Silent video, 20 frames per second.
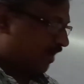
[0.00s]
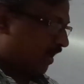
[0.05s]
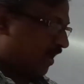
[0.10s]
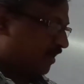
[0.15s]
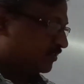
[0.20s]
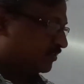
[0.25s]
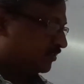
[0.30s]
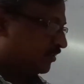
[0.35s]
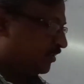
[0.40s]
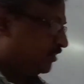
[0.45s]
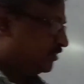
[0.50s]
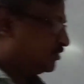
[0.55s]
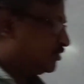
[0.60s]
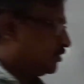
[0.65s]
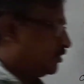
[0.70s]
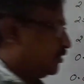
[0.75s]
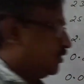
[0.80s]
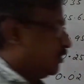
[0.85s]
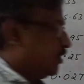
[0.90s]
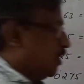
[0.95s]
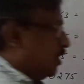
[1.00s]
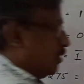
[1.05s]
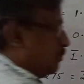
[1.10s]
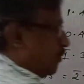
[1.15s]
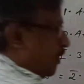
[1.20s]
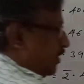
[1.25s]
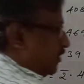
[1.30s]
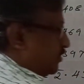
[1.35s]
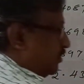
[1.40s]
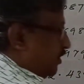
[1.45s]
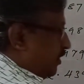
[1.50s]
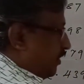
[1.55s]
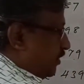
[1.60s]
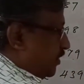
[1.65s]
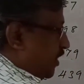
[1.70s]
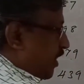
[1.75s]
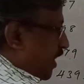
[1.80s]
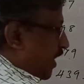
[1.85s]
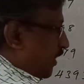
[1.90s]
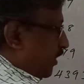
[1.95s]
as it is, by seeing
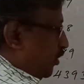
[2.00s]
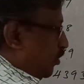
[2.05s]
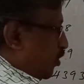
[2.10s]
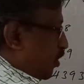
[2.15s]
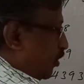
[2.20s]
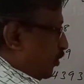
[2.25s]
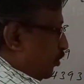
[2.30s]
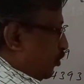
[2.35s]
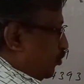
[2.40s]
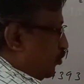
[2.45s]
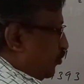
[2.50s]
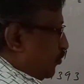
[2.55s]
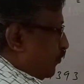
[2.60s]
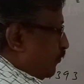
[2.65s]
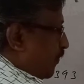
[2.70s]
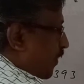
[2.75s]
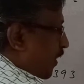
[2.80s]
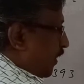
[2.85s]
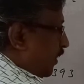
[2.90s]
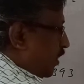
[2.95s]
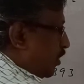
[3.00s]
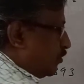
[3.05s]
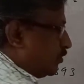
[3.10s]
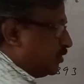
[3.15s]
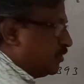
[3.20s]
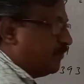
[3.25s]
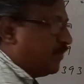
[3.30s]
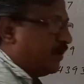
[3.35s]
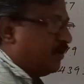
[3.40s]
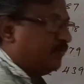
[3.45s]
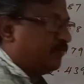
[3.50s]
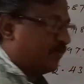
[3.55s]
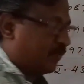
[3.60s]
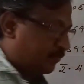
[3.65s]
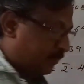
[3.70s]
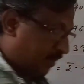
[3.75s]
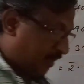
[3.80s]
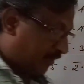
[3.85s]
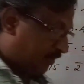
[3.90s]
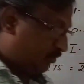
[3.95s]
the antilog, you find out the value from
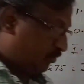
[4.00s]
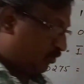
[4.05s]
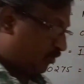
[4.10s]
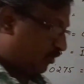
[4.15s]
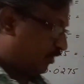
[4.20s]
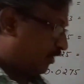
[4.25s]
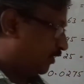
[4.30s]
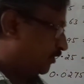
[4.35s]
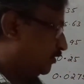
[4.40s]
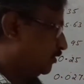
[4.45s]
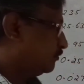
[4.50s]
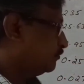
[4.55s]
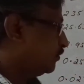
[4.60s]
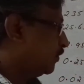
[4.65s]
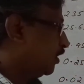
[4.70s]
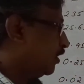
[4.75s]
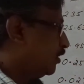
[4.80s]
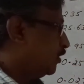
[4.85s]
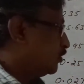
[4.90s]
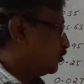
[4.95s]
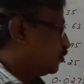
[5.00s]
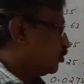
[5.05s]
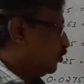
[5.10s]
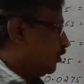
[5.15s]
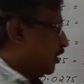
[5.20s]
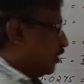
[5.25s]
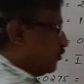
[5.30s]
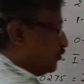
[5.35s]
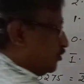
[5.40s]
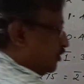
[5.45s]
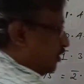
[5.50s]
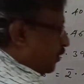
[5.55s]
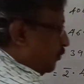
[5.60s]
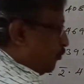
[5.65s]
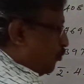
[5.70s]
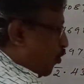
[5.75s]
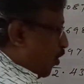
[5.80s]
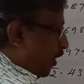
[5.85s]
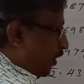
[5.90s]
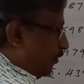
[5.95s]
the antilogarithm. So you have to see
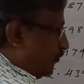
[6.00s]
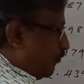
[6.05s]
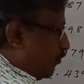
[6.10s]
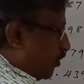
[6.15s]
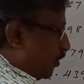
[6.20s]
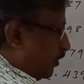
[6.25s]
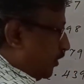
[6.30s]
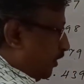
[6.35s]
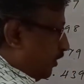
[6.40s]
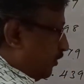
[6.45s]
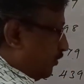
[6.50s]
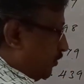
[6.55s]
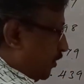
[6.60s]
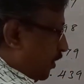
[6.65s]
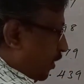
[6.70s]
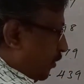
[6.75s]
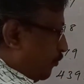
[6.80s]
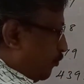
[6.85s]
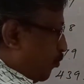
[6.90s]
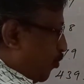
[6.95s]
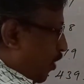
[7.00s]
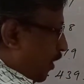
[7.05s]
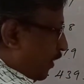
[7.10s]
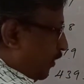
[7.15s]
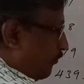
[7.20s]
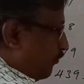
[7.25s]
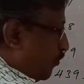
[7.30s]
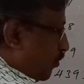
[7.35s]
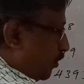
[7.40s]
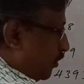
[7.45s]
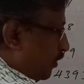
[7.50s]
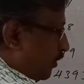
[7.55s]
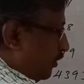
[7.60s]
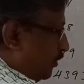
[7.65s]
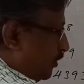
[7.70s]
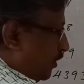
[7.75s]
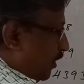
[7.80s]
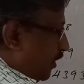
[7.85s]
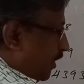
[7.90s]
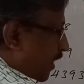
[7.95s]
0.43,
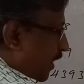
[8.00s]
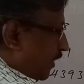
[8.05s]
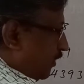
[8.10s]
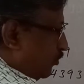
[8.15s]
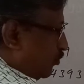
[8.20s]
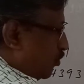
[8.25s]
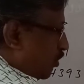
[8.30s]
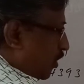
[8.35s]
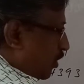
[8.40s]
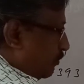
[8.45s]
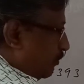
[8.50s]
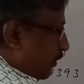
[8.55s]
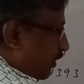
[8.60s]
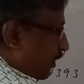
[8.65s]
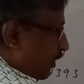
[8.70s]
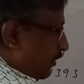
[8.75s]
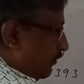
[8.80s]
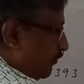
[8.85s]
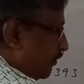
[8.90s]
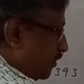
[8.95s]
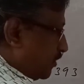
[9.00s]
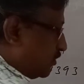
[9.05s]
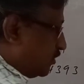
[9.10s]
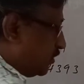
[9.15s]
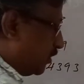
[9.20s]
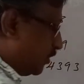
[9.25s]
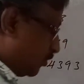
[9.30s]
0.43 ninth column, mean difference third